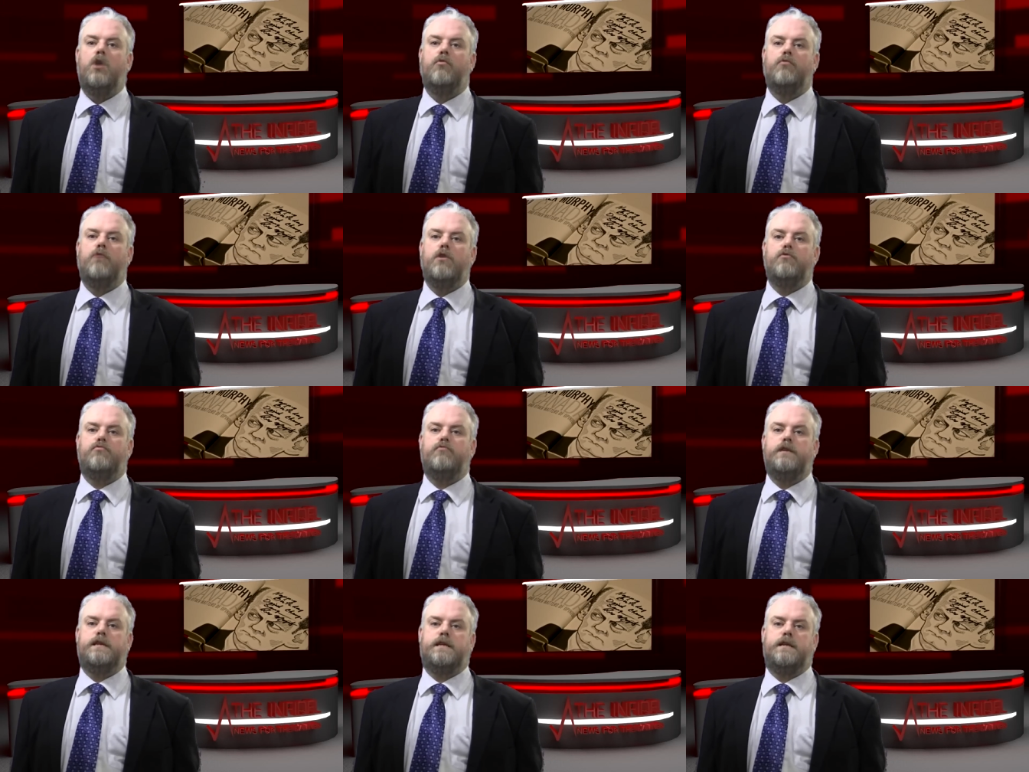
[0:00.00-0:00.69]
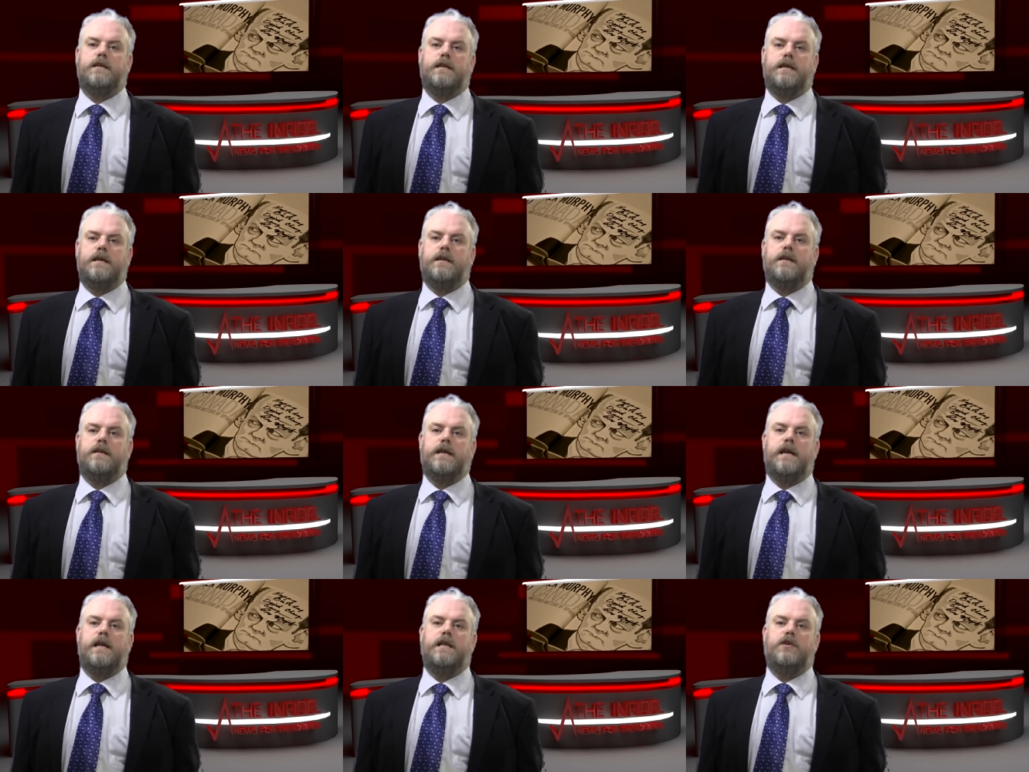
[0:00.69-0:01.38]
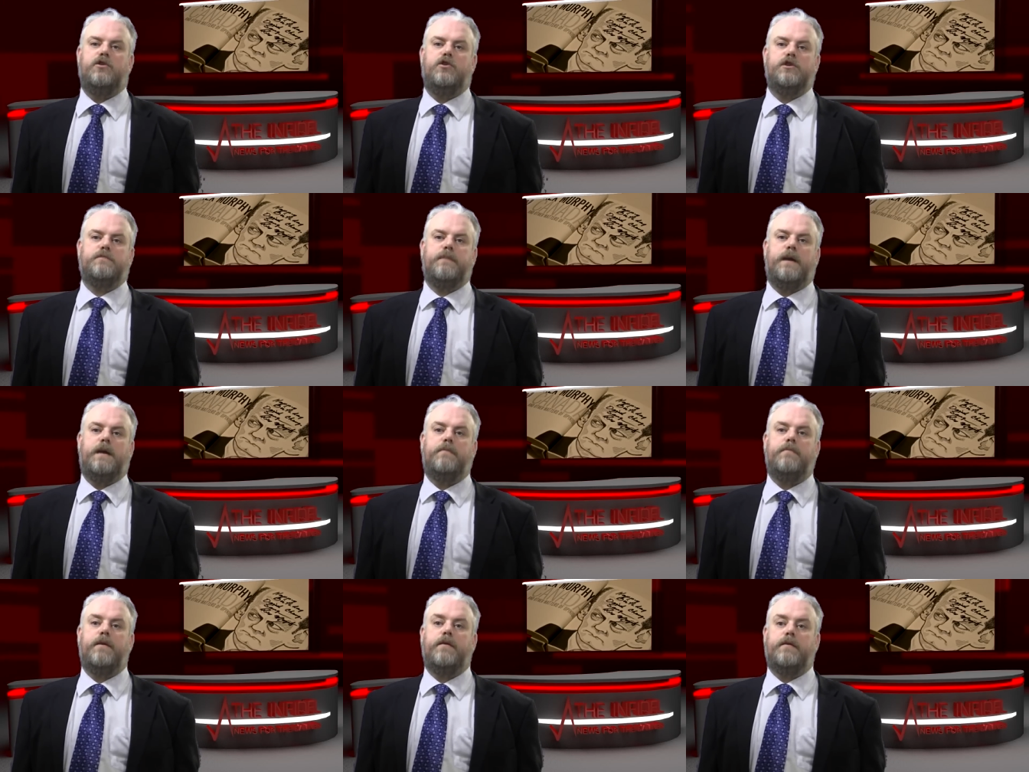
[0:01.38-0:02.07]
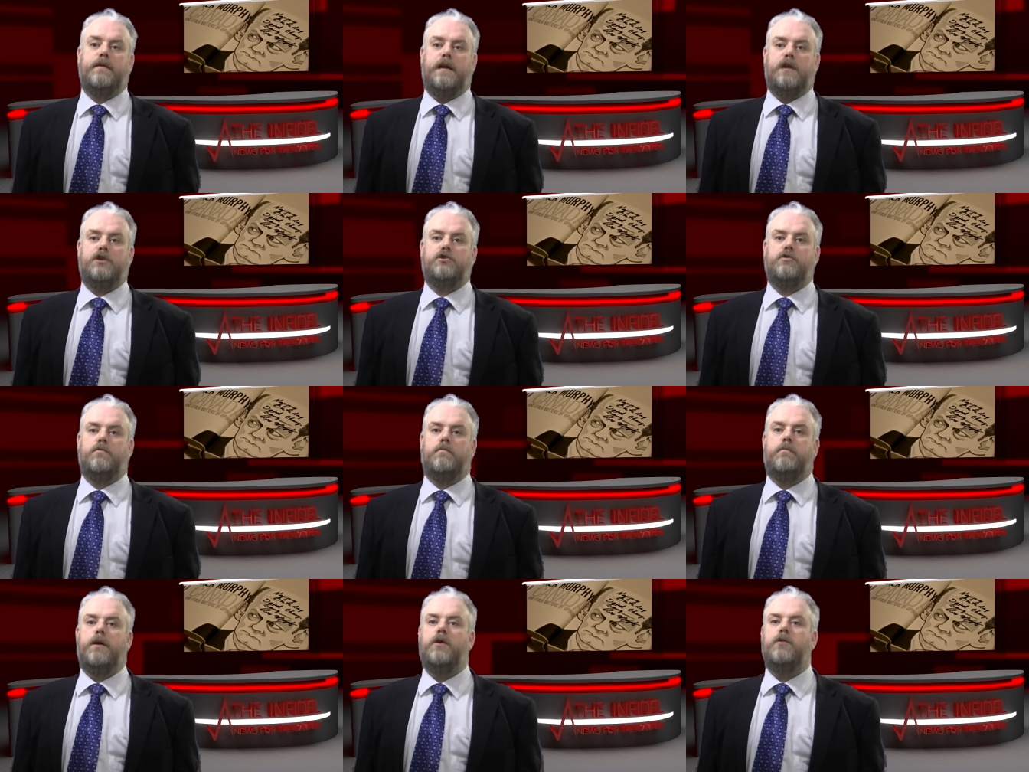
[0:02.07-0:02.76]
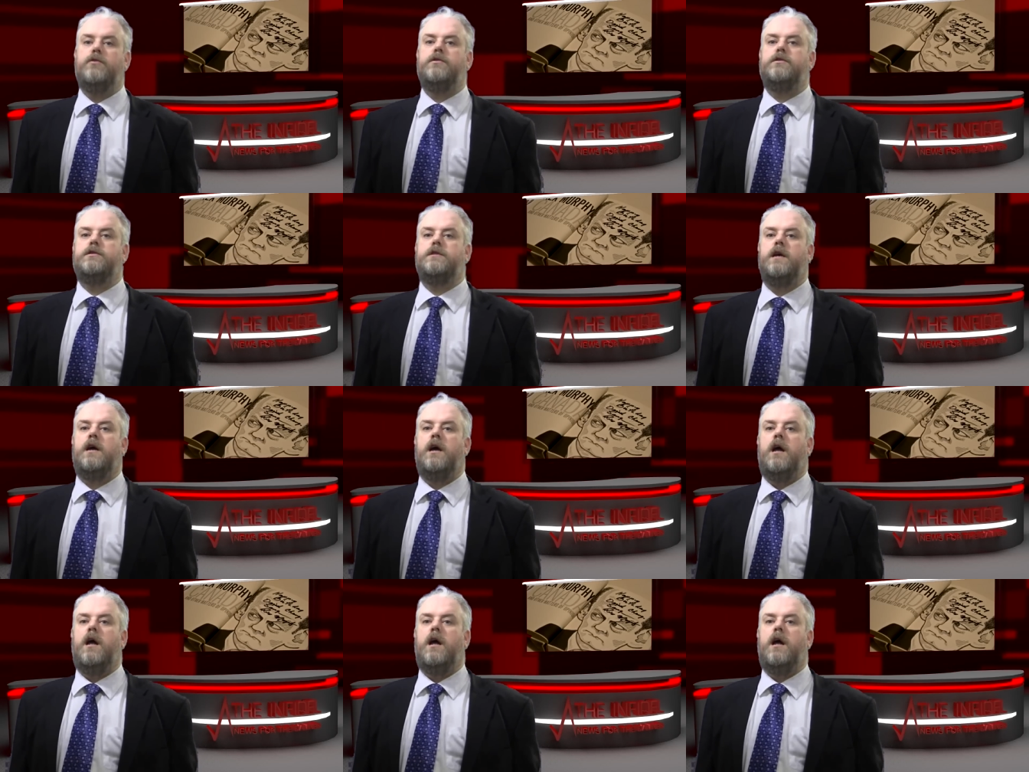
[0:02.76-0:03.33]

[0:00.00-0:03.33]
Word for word: wrote recently in the daily newspaper The National Post